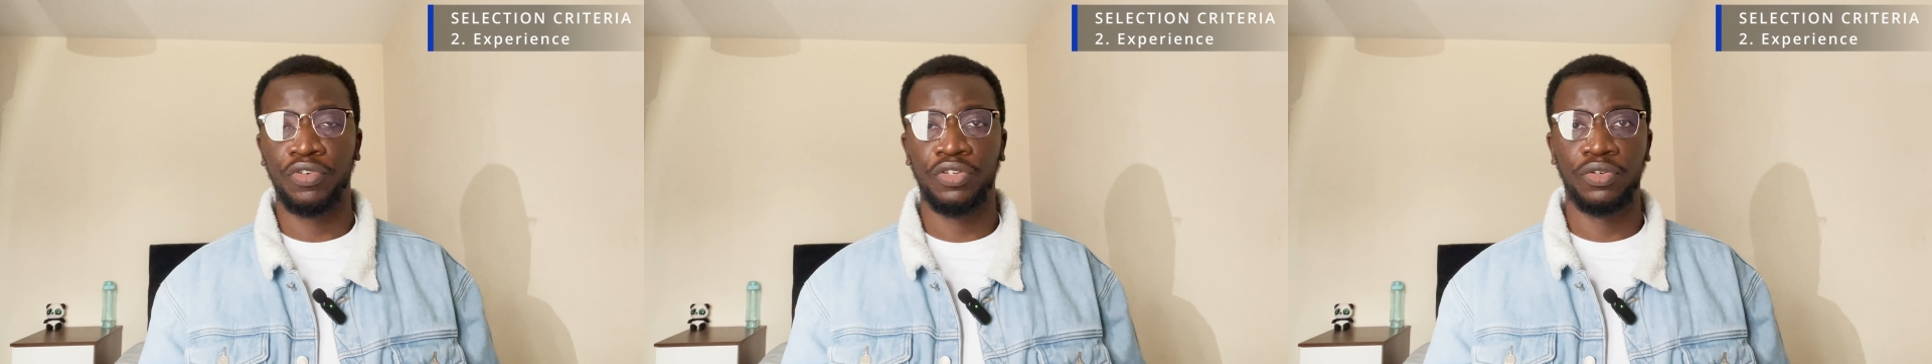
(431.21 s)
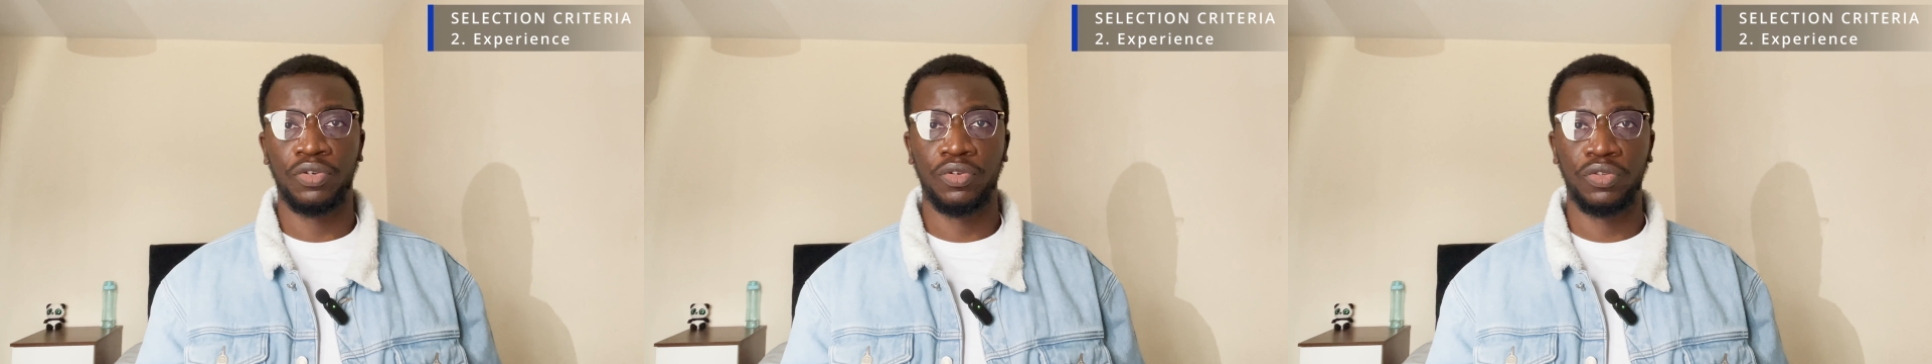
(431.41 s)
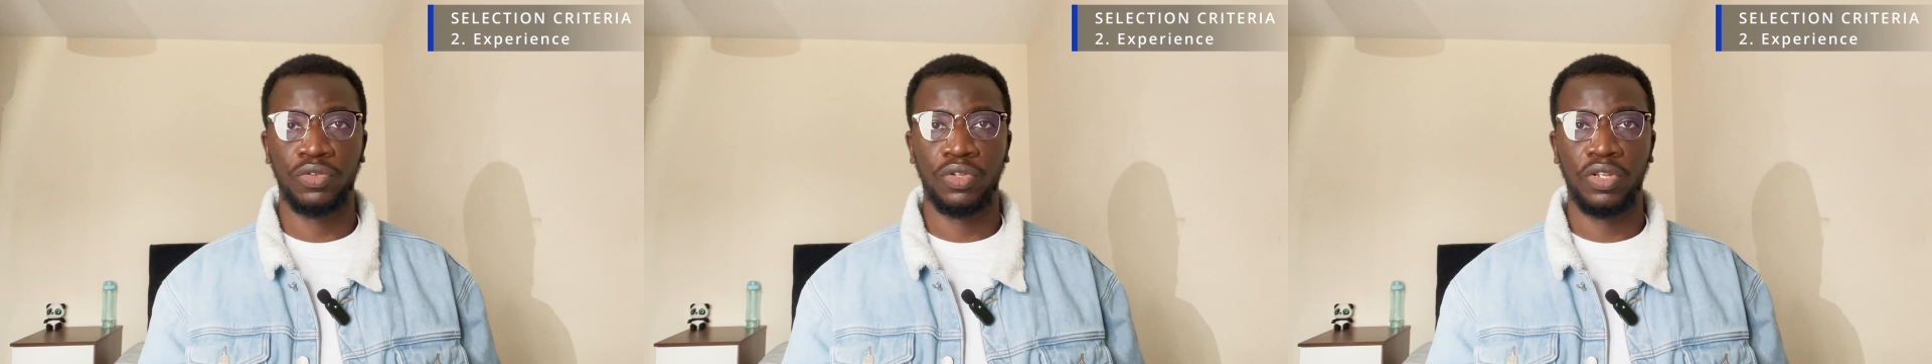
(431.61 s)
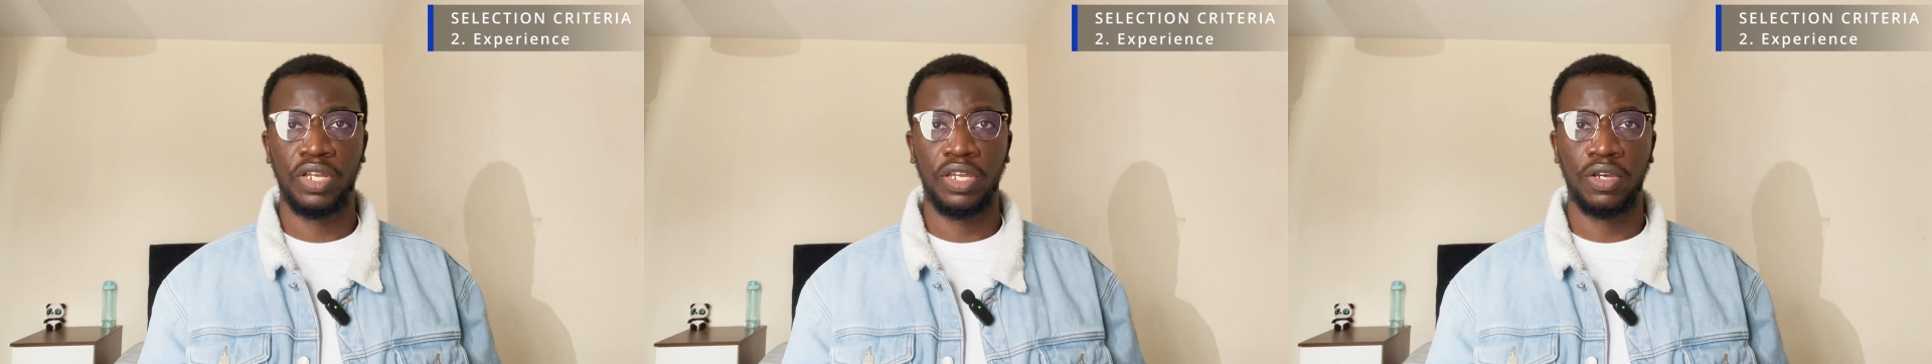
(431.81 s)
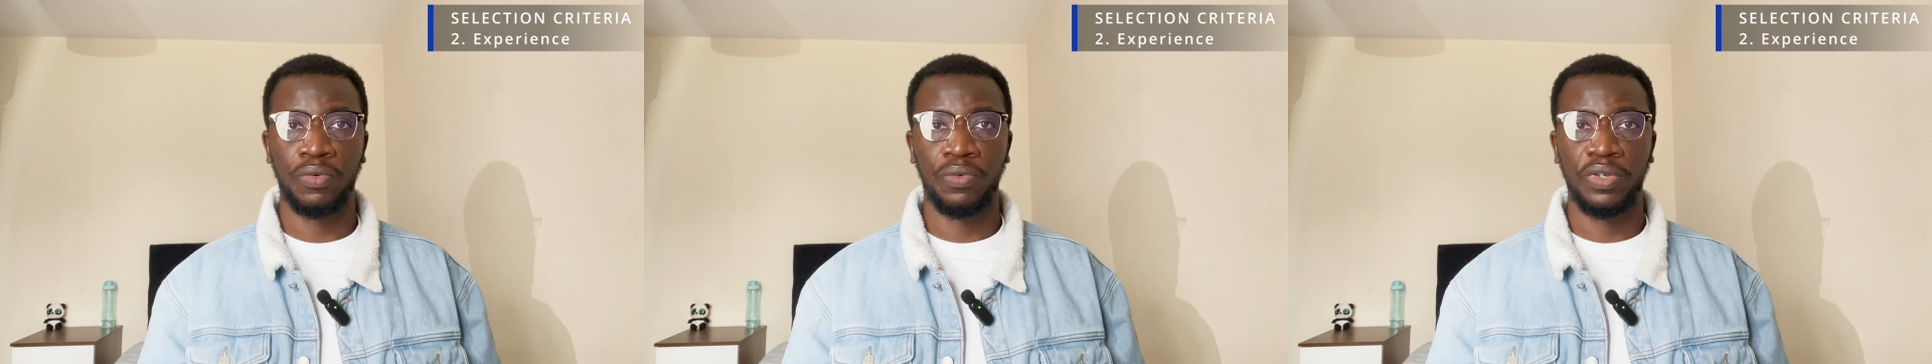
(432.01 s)
results they
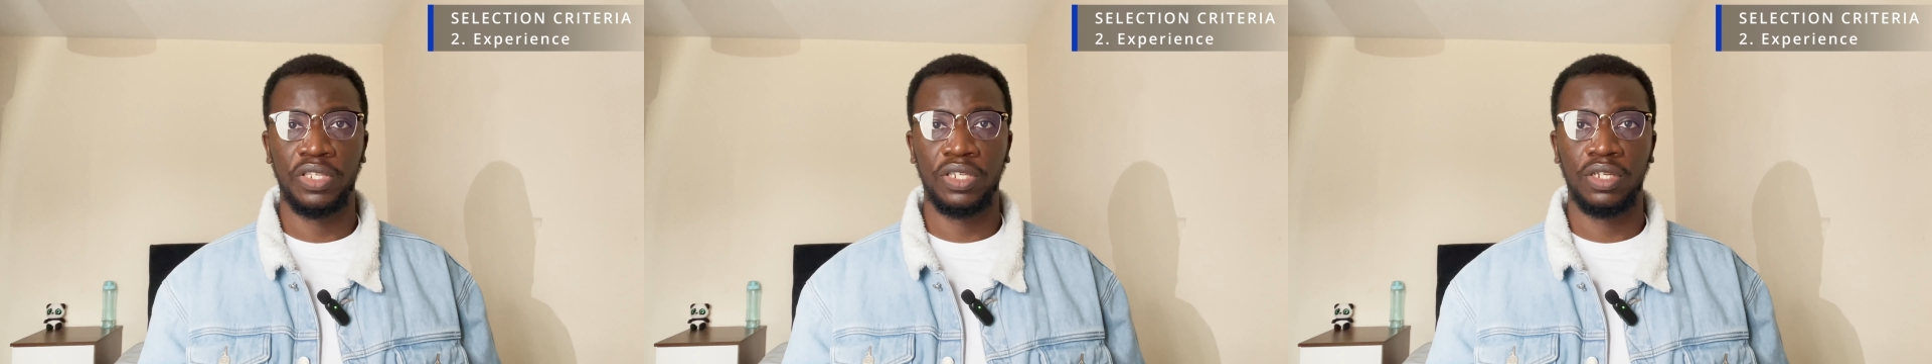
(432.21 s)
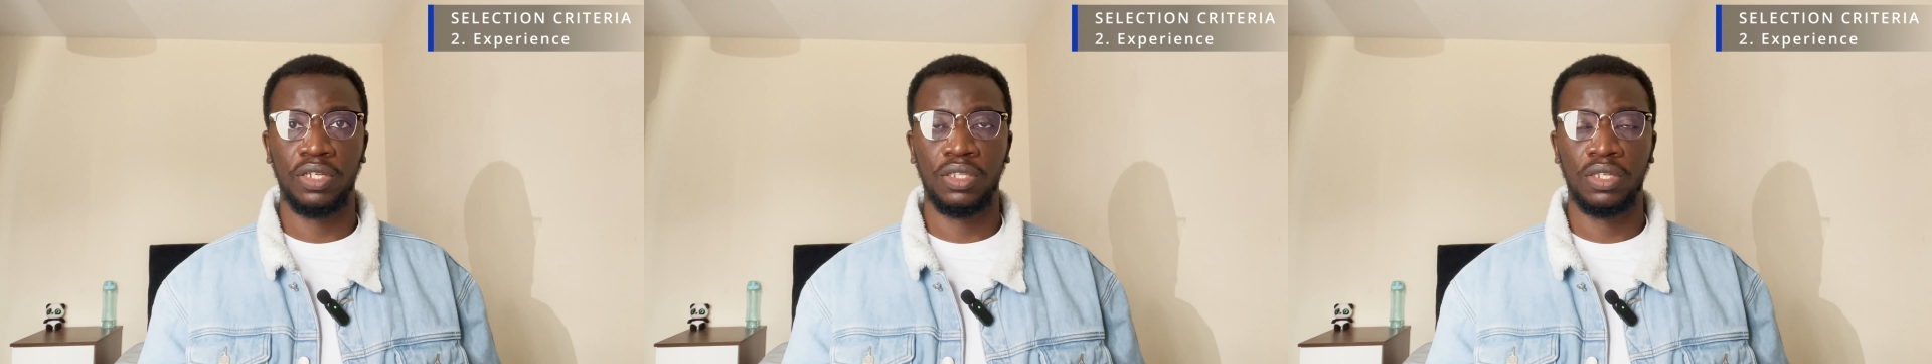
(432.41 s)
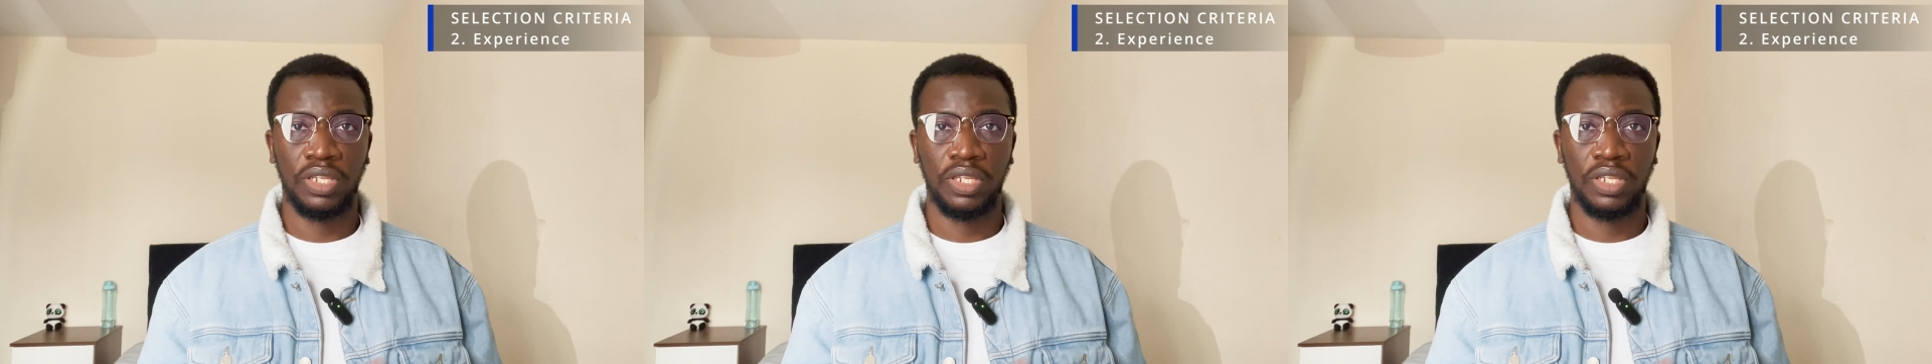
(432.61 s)
get with it.